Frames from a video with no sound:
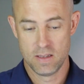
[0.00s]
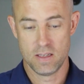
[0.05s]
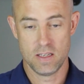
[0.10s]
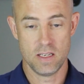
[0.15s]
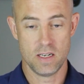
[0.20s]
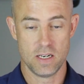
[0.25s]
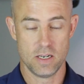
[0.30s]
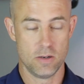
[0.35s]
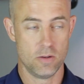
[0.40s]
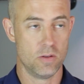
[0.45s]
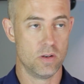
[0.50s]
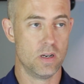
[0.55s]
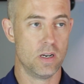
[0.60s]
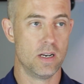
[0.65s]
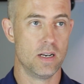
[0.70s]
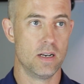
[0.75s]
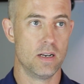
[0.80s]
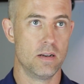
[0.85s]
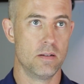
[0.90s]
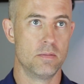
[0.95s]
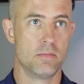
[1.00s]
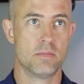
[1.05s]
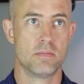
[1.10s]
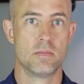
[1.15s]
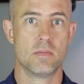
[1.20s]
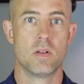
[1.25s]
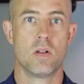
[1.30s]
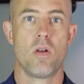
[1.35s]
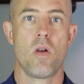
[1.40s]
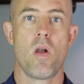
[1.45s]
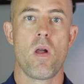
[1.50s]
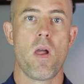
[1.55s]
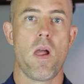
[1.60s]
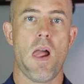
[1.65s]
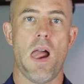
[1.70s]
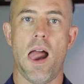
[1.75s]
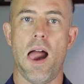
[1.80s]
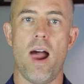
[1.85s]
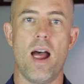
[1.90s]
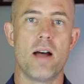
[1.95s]
you know, uh,
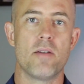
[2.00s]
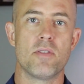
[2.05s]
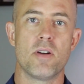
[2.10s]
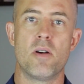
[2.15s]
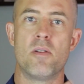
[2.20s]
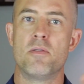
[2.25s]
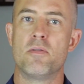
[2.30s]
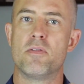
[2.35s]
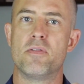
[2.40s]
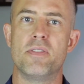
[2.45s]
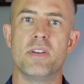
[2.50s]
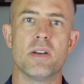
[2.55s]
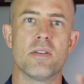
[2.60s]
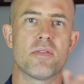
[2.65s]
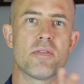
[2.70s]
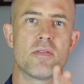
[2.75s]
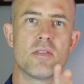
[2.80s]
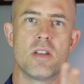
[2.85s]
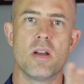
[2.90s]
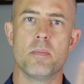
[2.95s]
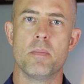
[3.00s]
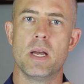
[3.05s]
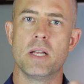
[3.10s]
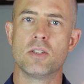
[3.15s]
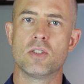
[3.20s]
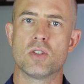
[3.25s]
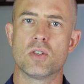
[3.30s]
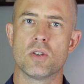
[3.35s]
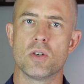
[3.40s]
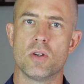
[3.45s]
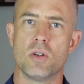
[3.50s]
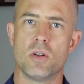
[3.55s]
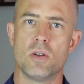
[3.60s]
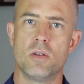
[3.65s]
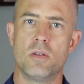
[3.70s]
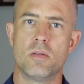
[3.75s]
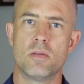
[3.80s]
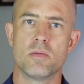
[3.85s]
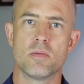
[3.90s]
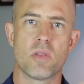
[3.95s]
have a fifth
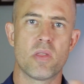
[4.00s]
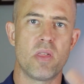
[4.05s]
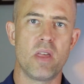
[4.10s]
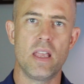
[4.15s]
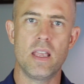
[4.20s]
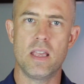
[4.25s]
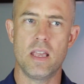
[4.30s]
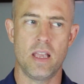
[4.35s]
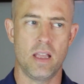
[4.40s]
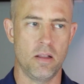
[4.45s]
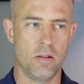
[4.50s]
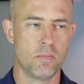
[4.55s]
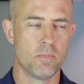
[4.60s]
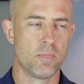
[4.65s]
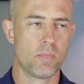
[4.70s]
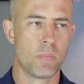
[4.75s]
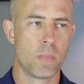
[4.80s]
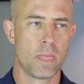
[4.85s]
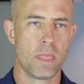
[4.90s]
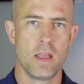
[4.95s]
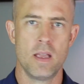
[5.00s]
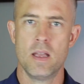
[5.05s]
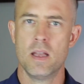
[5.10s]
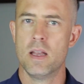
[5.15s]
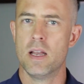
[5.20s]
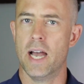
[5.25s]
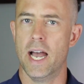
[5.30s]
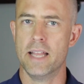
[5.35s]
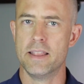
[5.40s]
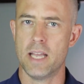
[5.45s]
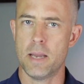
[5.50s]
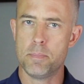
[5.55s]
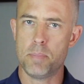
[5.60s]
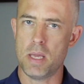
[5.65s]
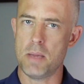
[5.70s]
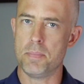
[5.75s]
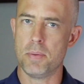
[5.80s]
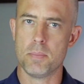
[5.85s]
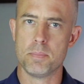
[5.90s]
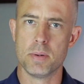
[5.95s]
dimensional thinking. And then
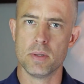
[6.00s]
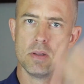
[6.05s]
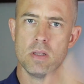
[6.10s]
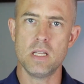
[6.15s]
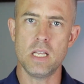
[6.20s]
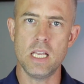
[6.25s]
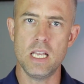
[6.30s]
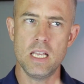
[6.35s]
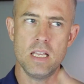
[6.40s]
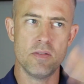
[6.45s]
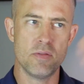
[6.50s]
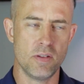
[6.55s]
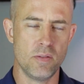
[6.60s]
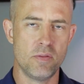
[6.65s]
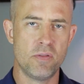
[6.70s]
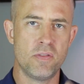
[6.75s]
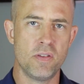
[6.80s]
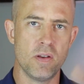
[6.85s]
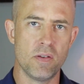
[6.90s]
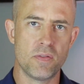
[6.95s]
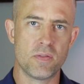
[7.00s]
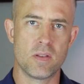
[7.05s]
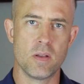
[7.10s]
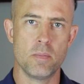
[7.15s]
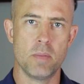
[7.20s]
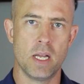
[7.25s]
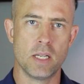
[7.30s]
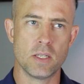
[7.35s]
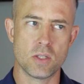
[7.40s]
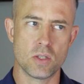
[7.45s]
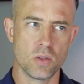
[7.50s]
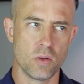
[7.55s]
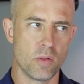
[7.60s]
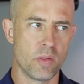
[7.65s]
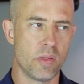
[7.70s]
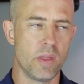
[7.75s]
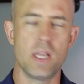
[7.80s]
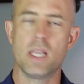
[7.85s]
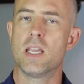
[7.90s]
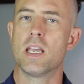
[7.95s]
people believe in fifth dimensional
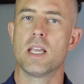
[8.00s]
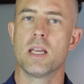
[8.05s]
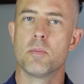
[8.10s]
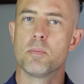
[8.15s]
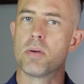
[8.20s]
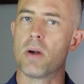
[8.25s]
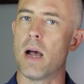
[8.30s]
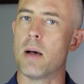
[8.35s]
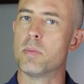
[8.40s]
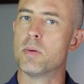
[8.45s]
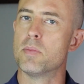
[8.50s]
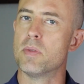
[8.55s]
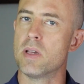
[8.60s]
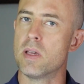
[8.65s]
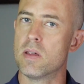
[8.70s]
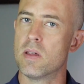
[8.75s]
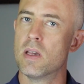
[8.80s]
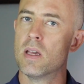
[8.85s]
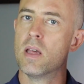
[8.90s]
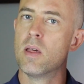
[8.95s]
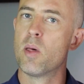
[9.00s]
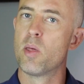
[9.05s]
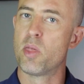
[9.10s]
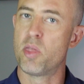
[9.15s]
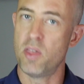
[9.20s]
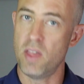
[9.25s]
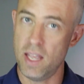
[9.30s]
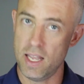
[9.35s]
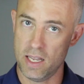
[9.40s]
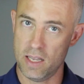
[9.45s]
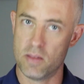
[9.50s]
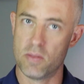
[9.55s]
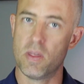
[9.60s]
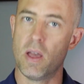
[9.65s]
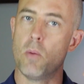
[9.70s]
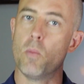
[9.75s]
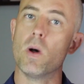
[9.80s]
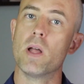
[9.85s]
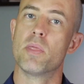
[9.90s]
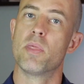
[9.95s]
thinking and probably think
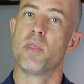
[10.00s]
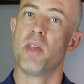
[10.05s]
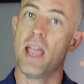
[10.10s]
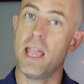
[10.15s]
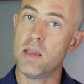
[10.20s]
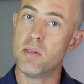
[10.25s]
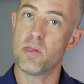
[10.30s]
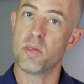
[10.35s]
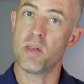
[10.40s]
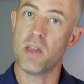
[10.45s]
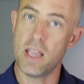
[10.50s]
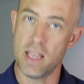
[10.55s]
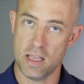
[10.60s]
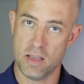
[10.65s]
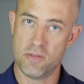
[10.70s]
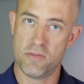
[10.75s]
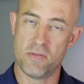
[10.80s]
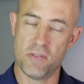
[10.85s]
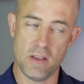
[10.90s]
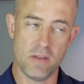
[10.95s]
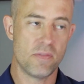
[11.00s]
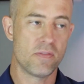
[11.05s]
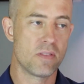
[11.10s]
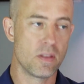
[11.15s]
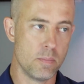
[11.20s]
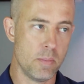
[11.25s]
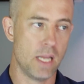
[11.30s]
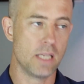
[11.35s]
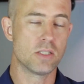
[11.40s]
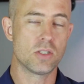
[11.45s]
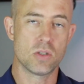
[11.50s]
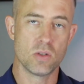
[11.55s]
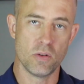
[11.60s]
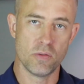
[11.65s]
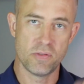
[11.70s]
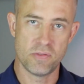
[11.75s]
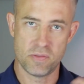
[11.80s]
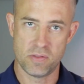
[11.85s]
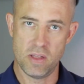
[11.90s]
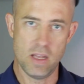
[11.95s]
that what they think fifth dimensional
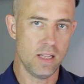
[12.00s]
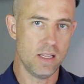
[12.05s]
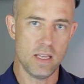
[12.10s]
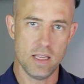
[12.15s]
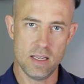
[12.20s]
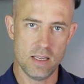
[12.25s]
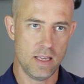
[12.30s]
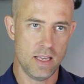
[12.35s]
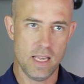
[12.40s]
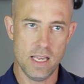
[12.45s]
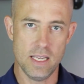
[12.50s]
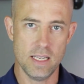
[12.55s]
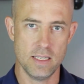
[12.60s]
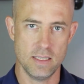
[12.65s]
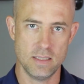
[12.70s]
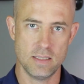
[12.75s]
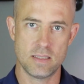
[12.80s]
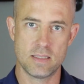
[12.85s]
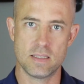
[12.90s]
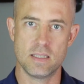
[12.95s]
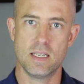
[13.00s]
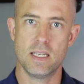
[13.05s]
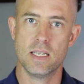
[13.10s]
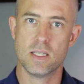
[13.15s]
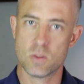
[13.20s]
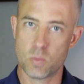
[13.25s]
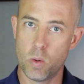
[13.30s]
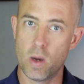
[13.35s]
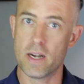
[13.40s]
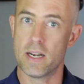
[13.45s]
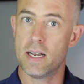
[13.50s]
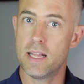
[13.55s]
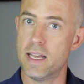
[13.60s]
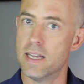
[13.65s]
thinking is, is what it